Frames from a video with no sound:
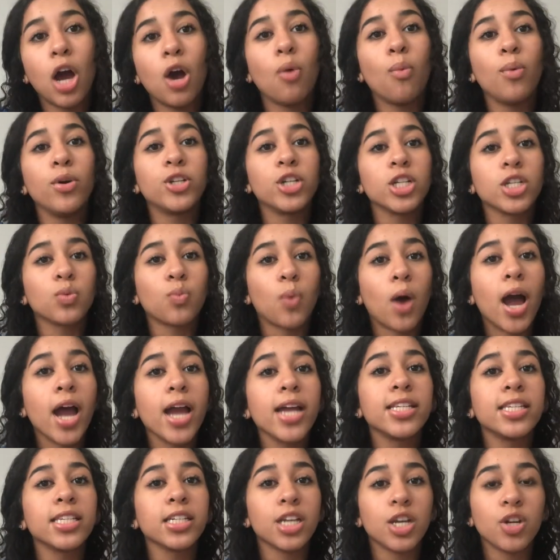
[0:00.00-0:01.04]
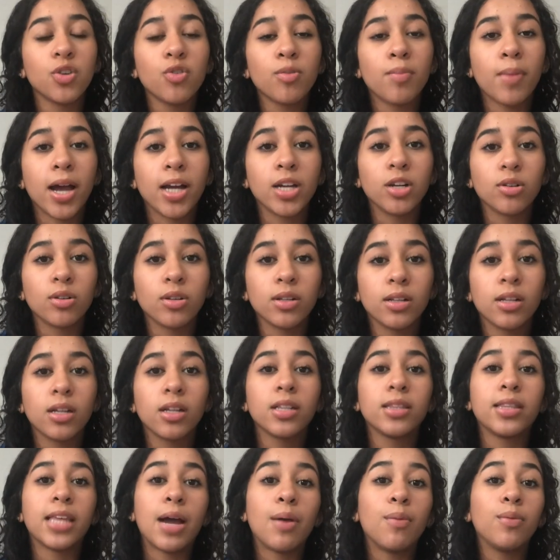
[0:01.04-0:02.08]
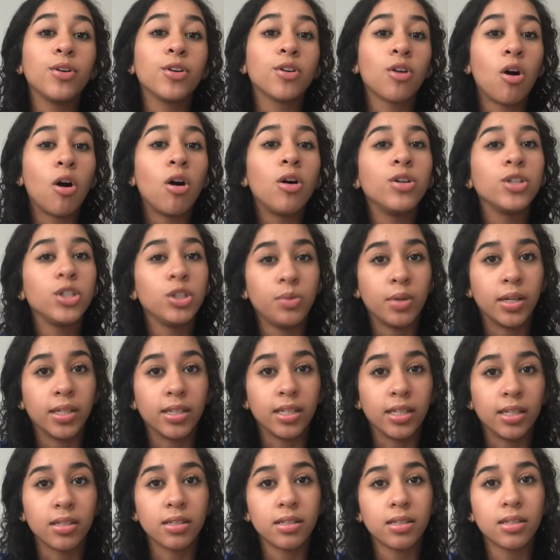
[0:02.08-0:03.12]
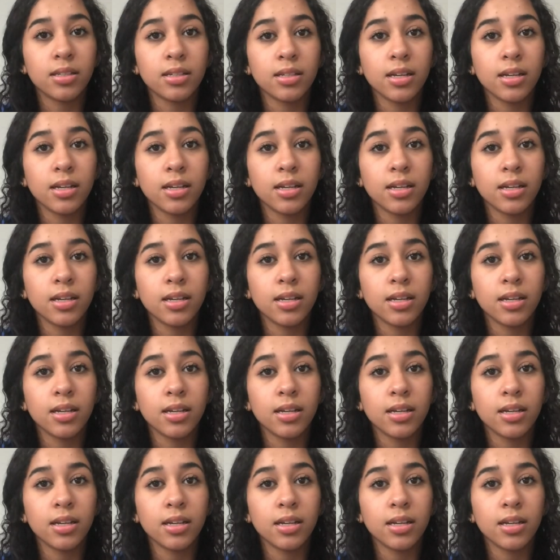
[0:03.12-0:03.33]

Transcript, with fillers: Which is why it's a good reminder that we are all new at this.